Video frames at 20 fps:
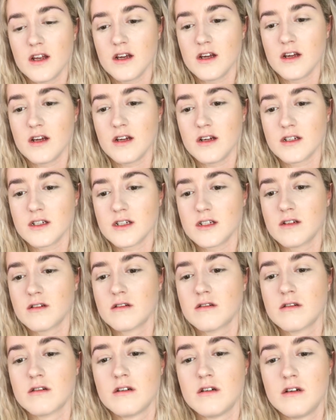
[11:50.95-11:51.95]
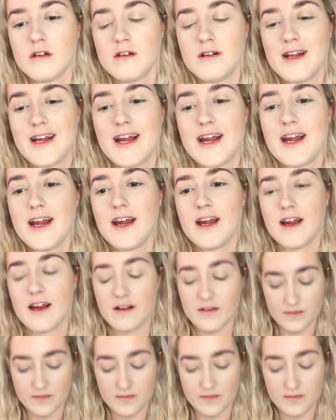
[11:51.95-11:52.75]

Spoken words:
fucking